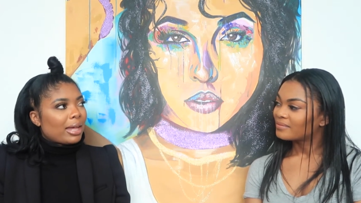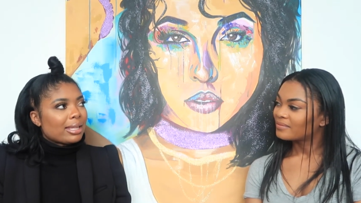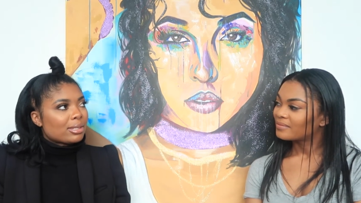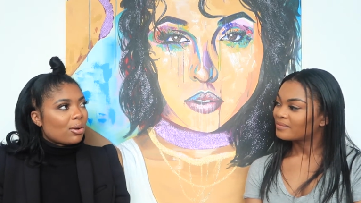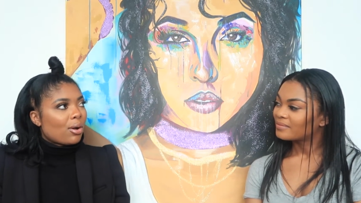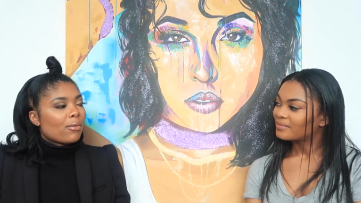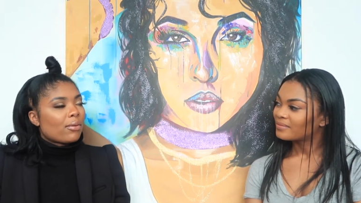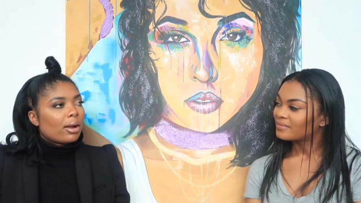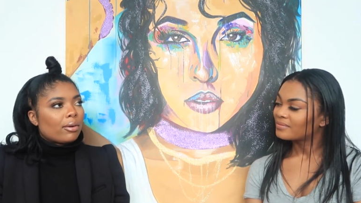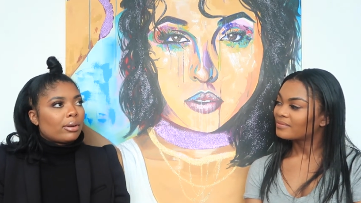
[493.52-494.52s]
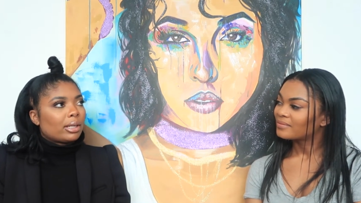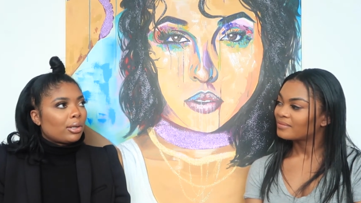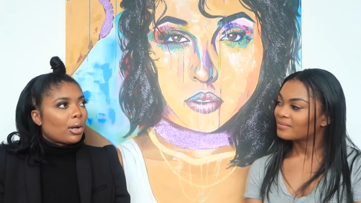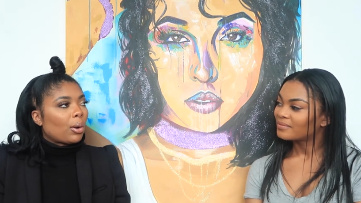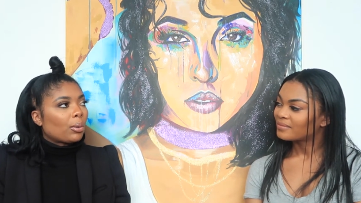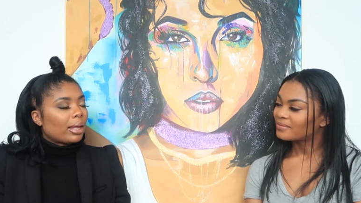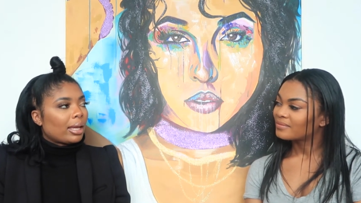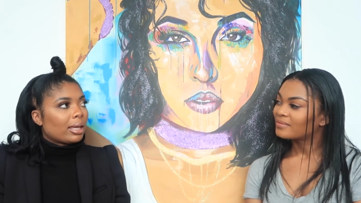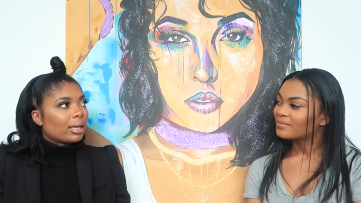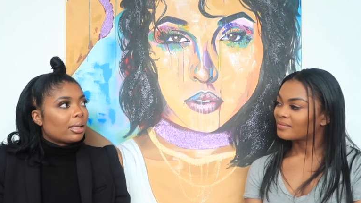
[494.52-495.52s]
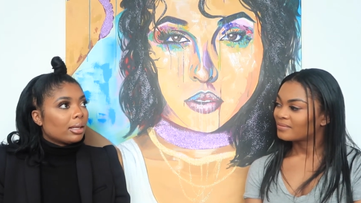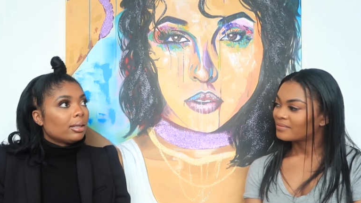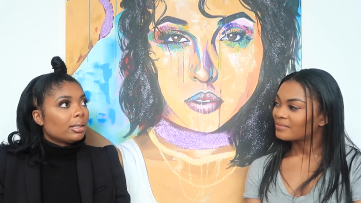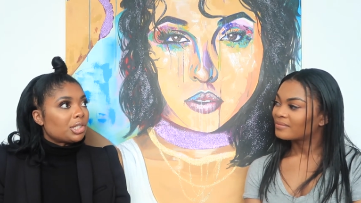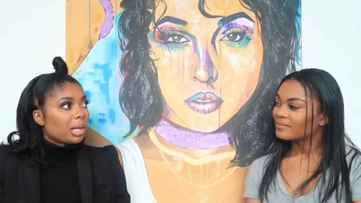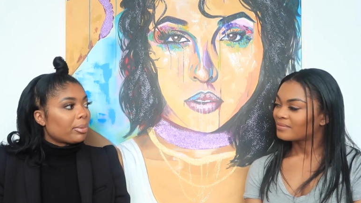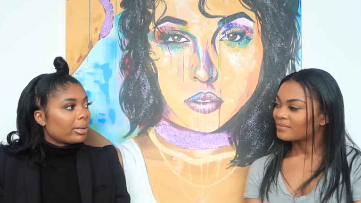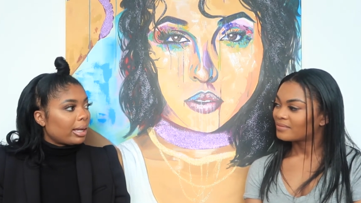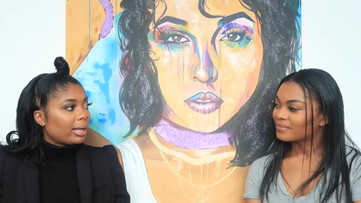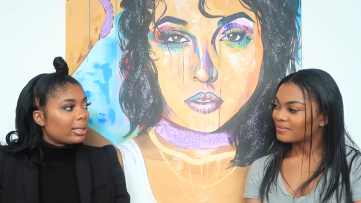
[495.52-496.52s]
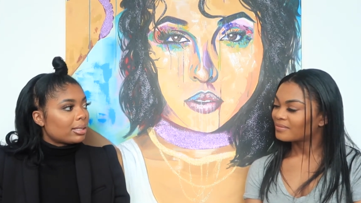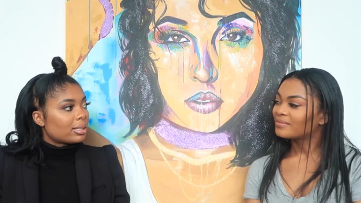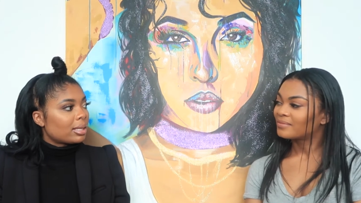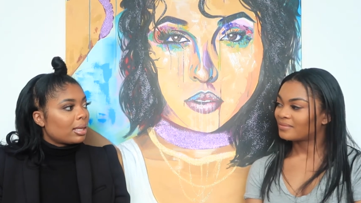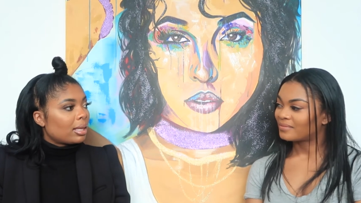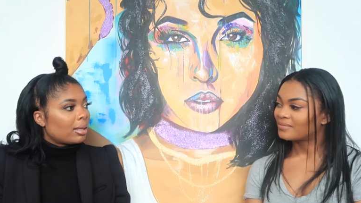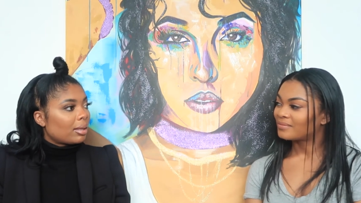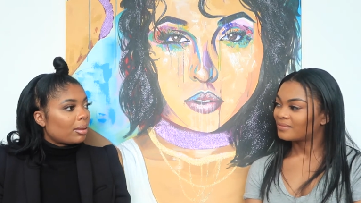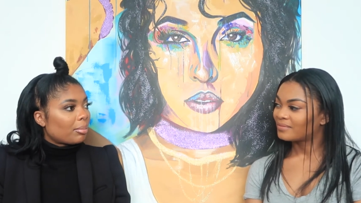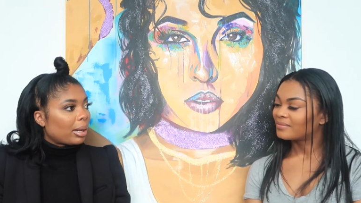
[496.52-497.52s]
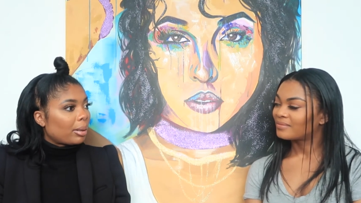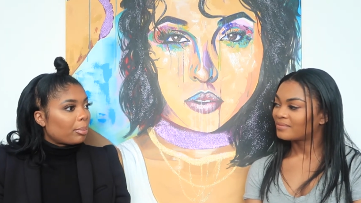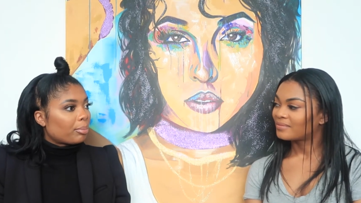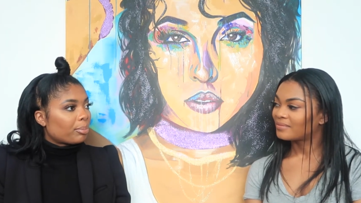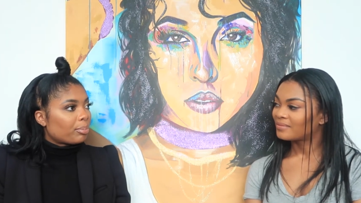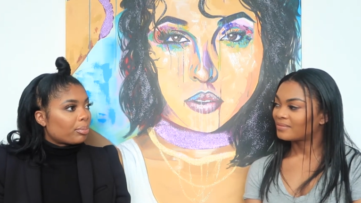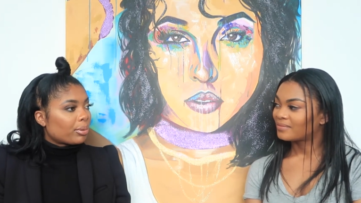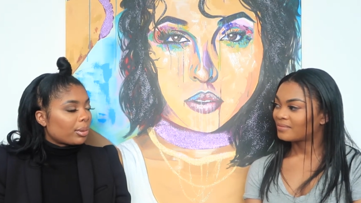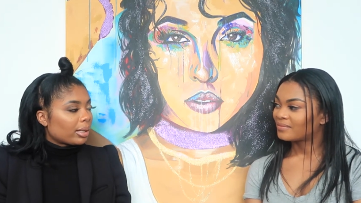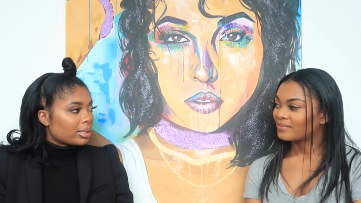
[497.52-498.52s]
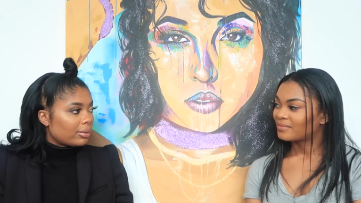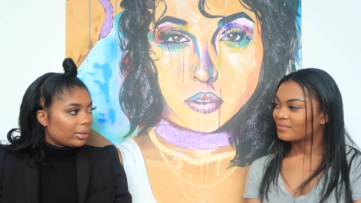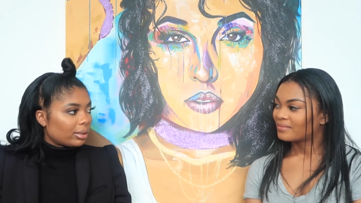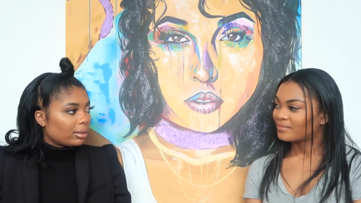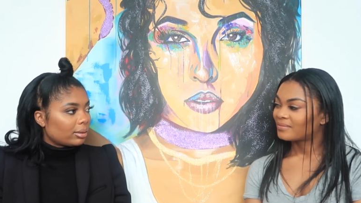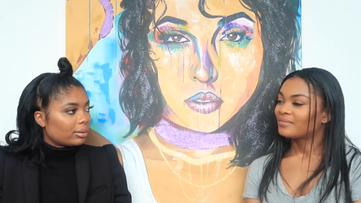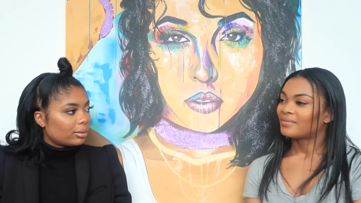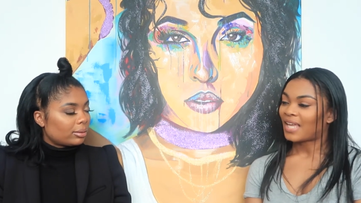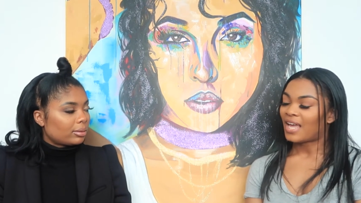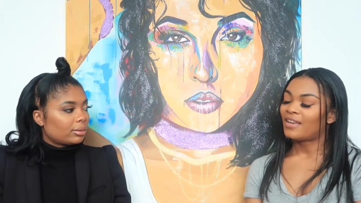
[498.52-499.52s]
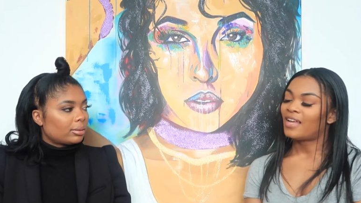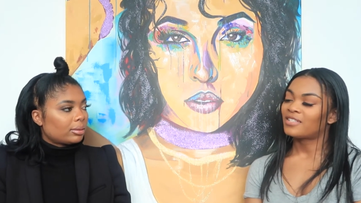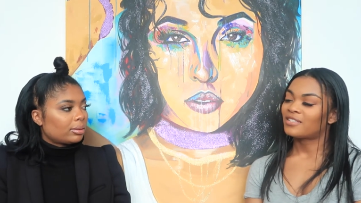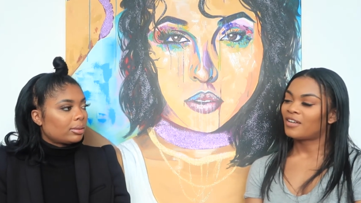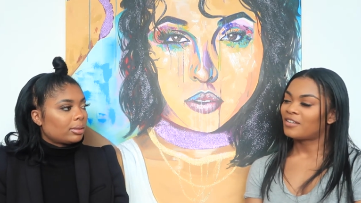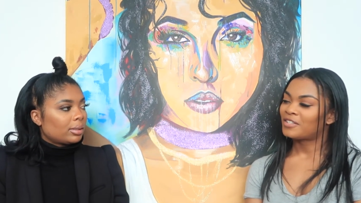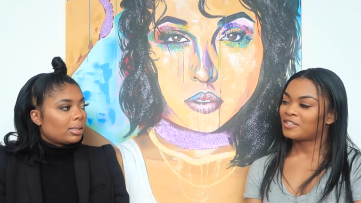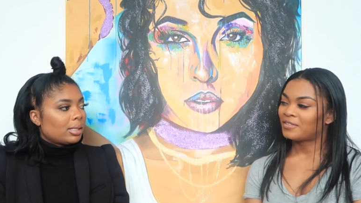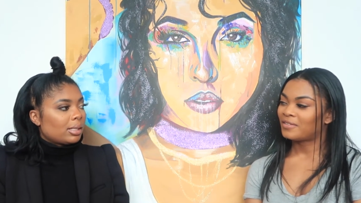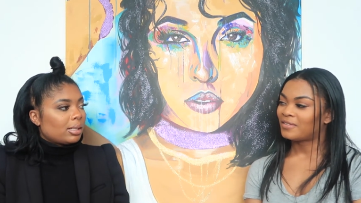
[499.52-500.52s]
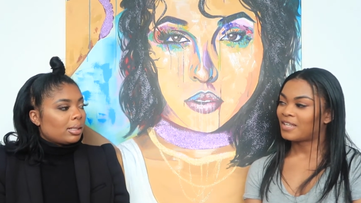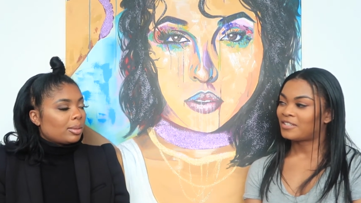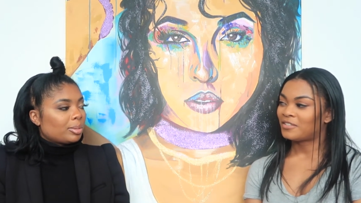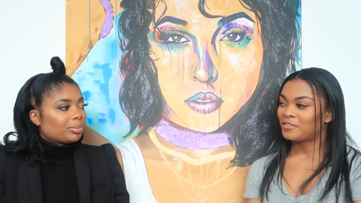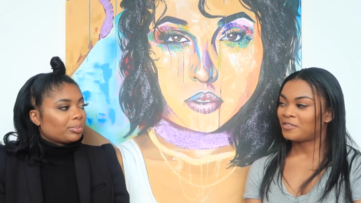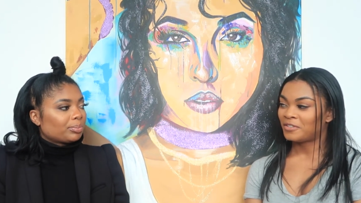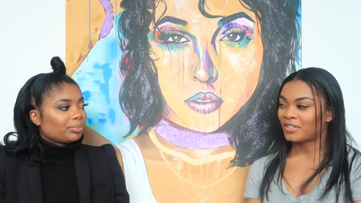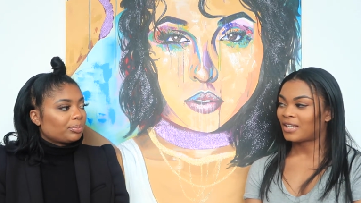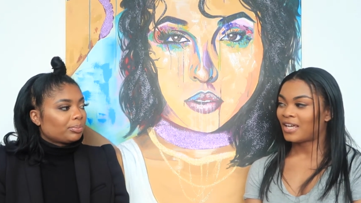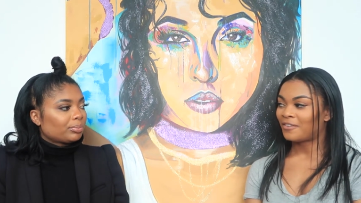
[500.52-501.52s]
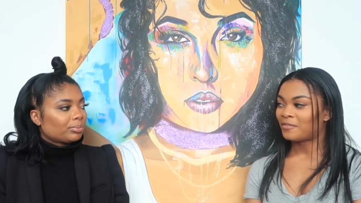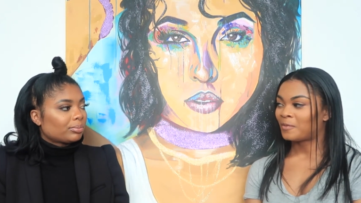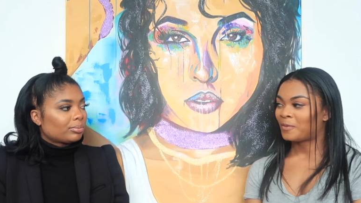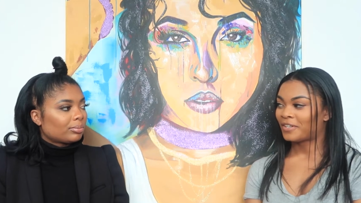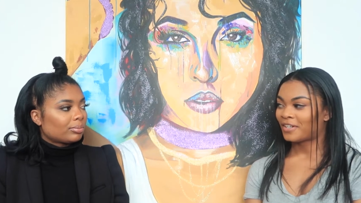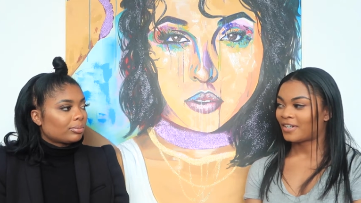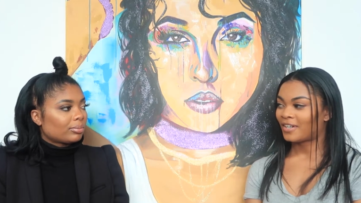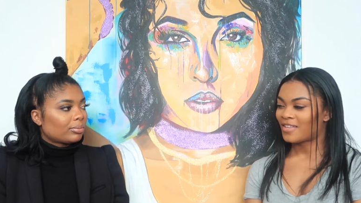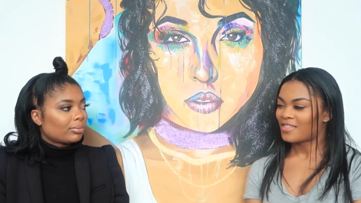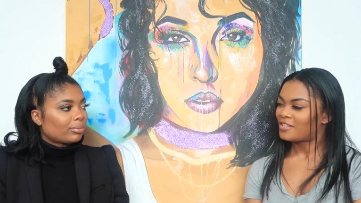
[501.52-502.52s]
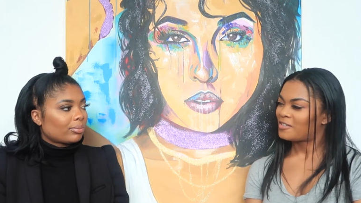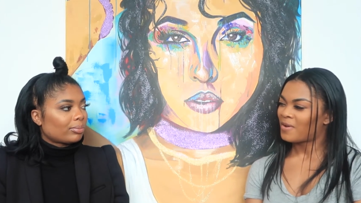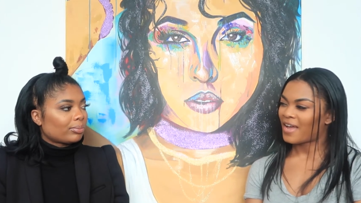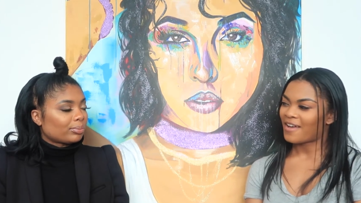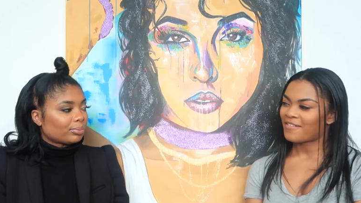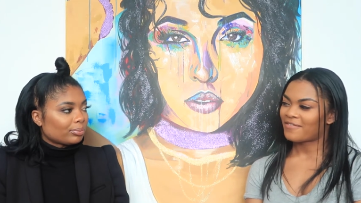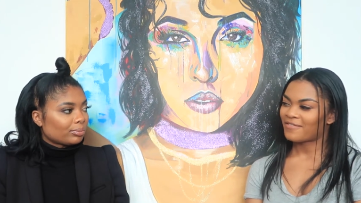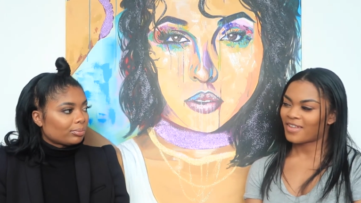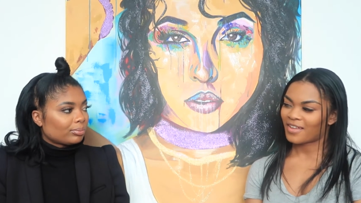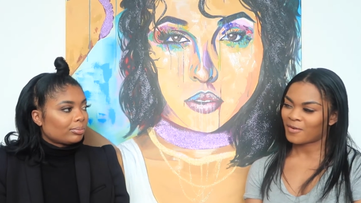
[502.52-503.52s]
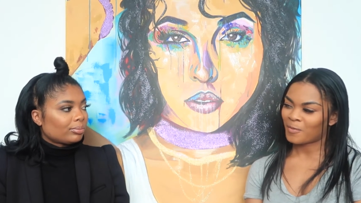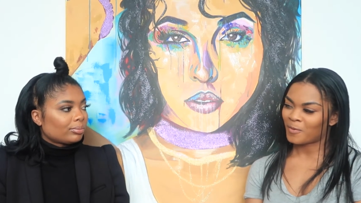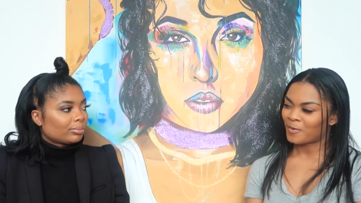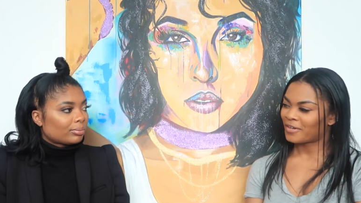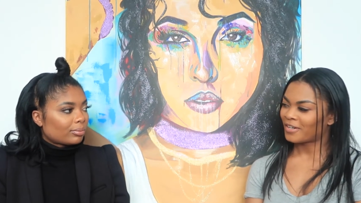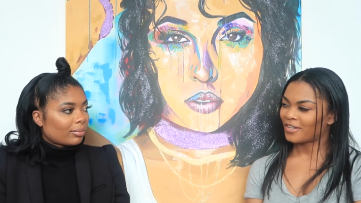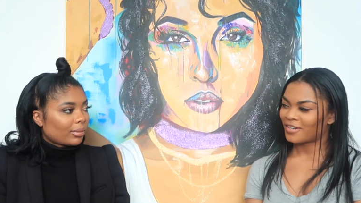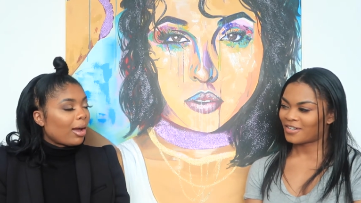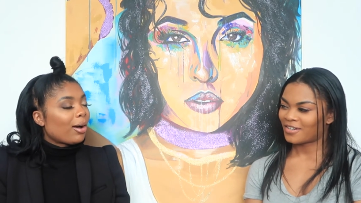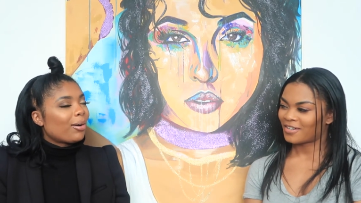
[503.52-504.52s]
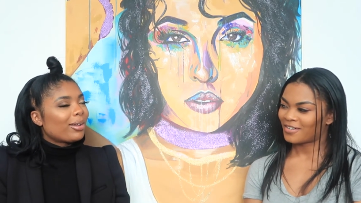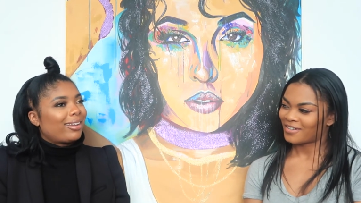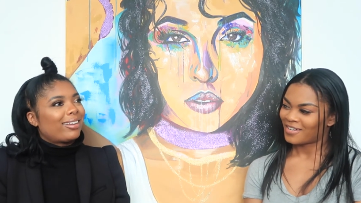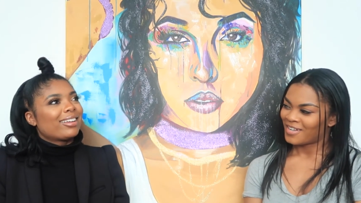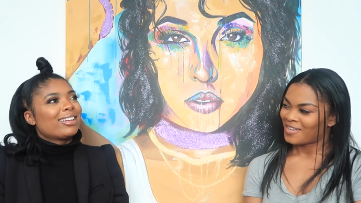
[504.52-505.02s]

Speaker 1: that's off, I already know that it could jeopardize mm-hmm. my productivity.
Speaker 2: I, I, saw too that you do drink a lot of water and that you have like a water. Oh